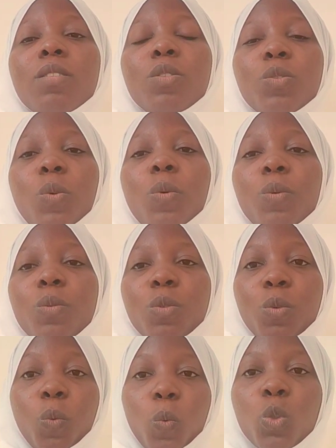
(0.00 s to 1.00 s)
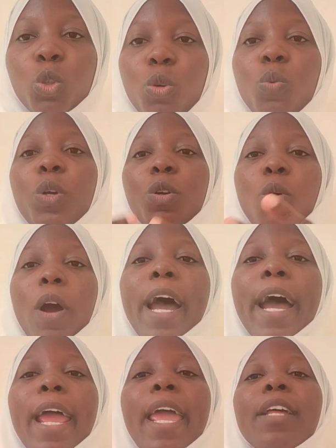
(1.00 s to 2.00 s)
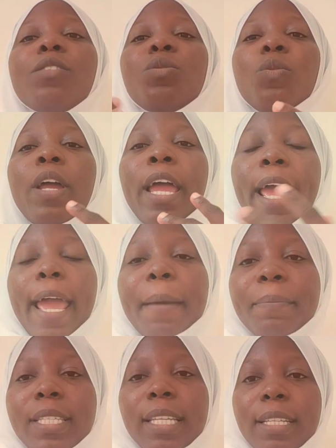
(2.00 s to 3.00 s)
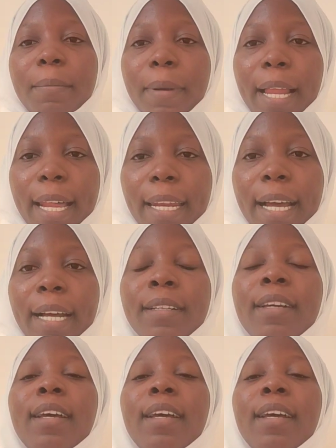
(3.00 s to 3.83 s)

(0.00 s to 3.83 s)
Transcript: you will go ahead to empty the bladder.